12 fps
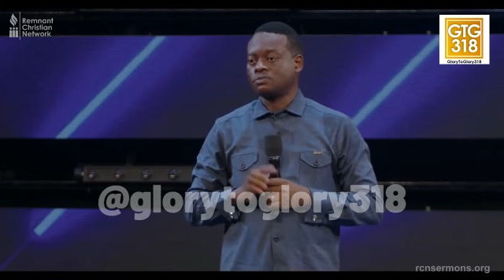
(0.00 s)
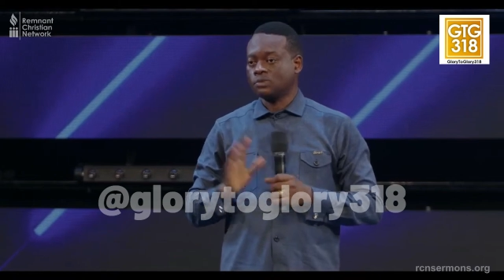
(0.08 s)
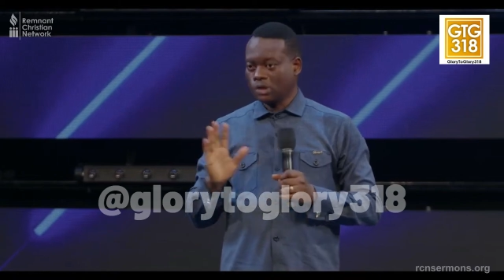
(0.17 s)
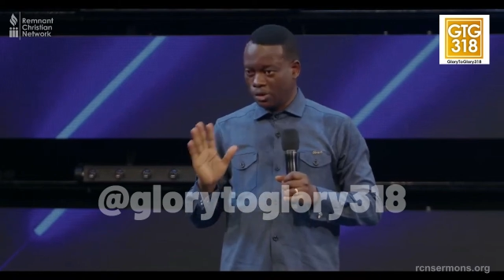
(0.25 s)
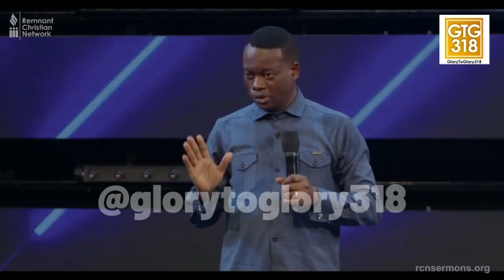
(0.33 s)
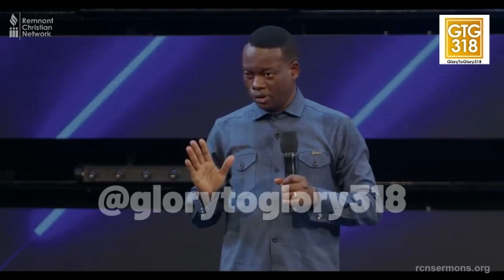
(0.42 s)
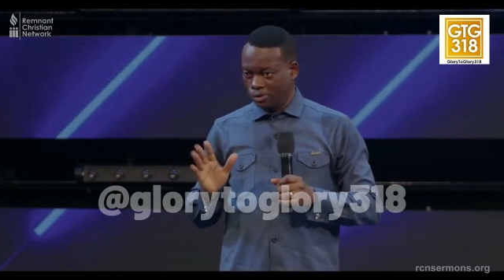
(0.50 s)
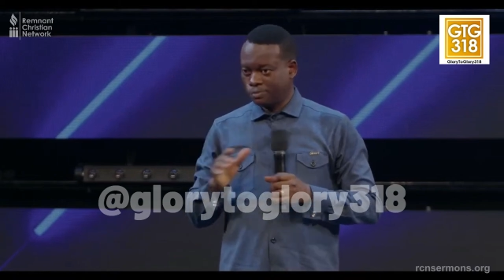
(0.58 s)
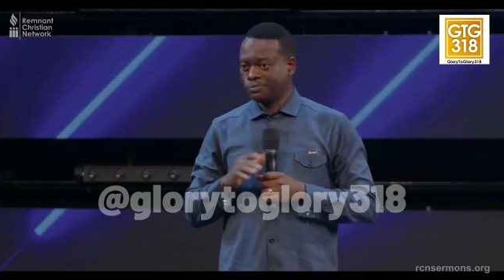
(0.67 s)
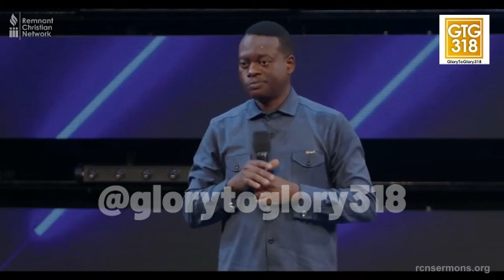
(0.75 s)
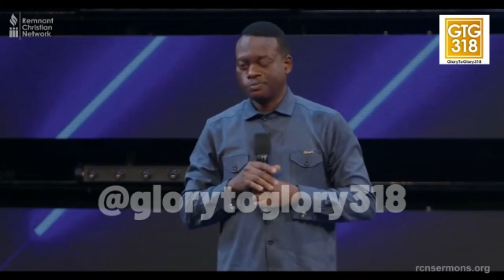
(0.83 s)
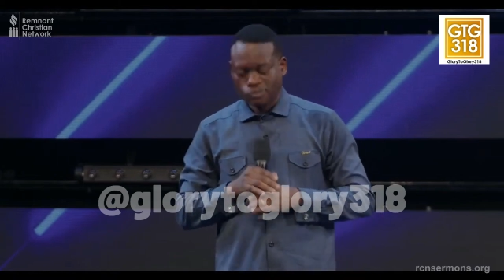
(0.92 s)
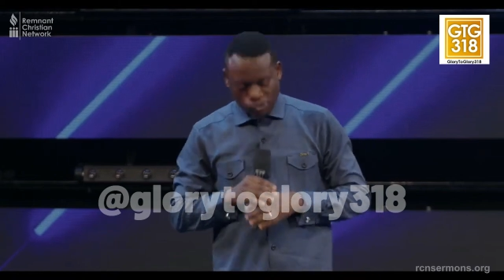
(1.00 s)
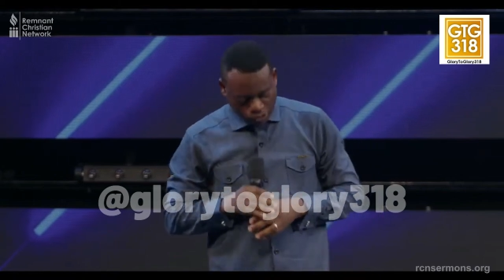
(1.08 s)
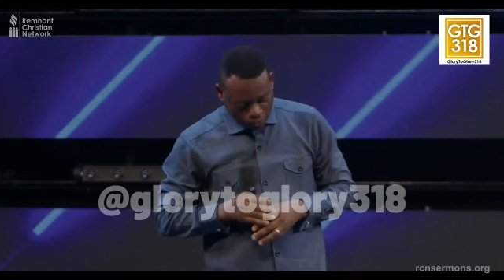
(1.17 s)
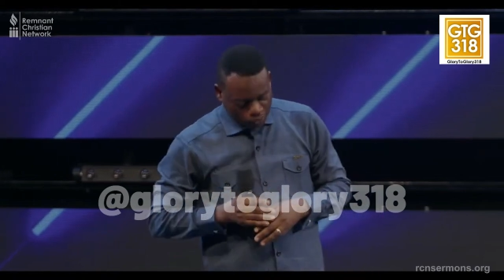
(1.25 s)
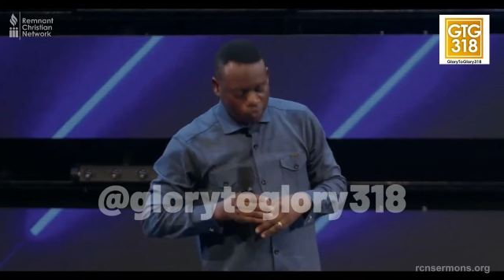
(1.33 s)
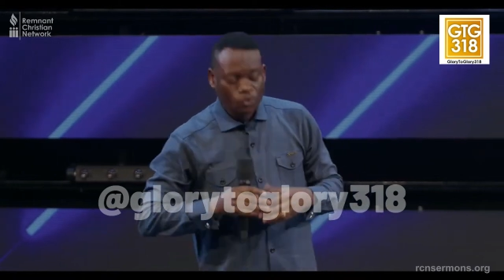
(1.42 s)
Are you there?
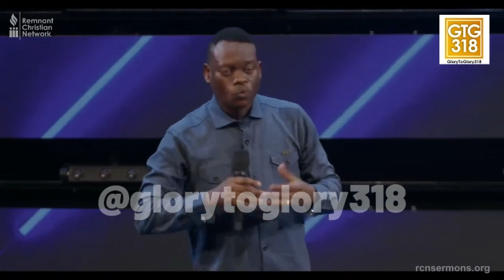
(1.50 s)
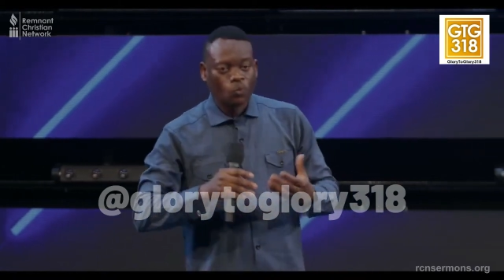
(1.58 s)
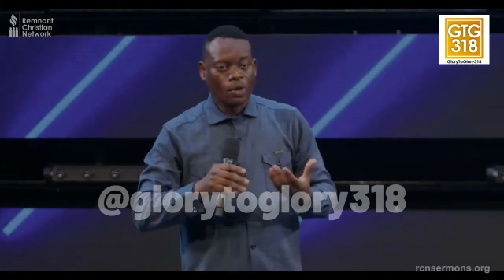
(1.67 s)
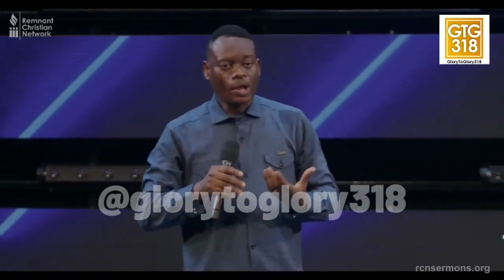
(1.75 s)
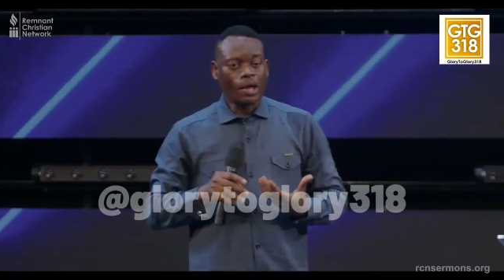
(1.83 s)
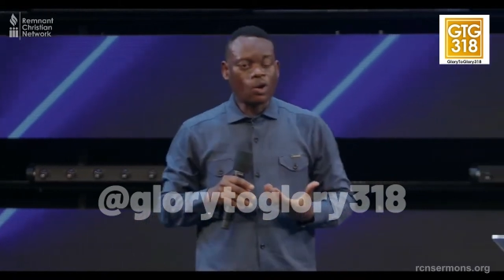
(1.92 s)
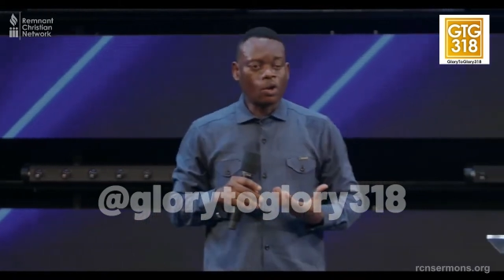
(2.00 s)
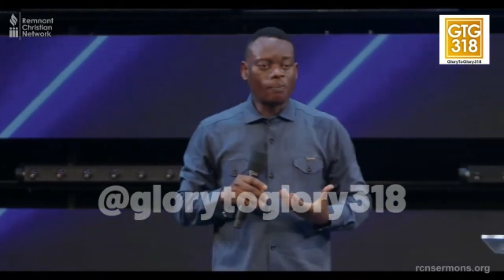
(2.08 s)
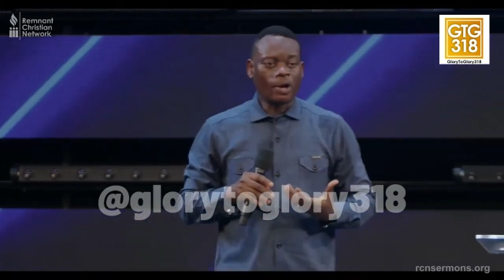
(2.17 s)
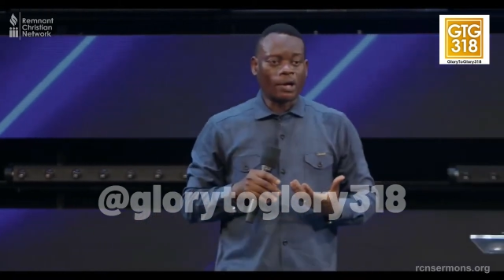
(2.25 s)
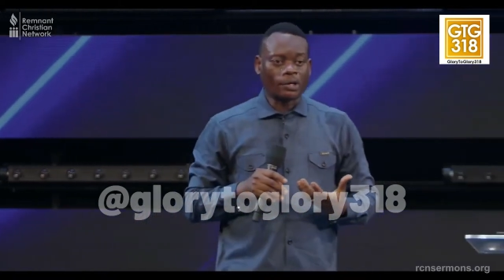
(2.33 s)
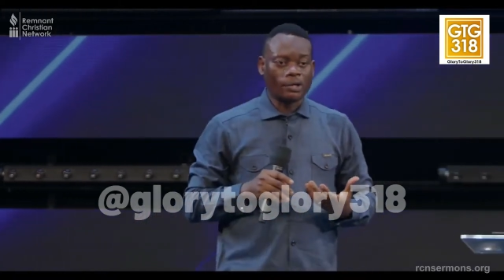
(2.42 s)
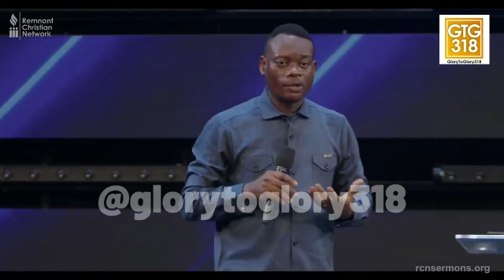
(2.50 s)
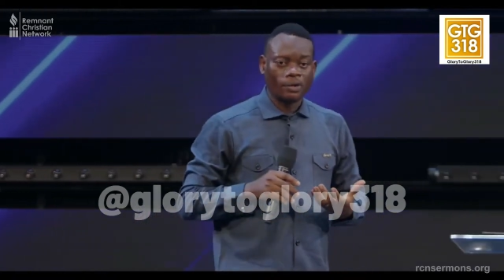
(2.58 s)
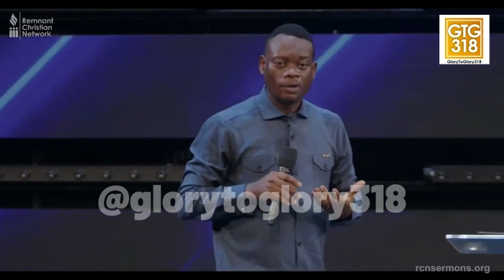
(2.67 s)
So when I got back,